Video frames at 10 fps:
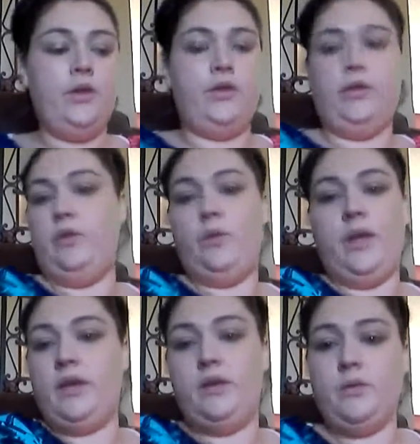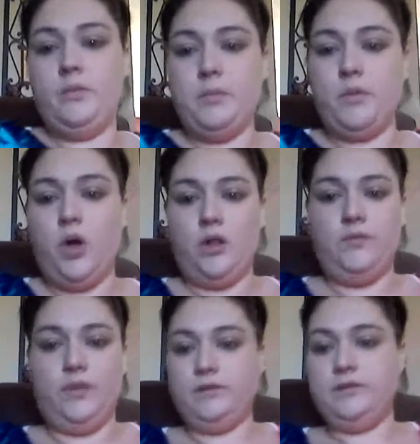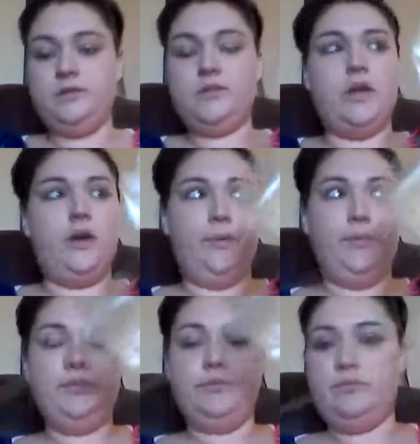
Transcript: you ain't going to remember all of it. So,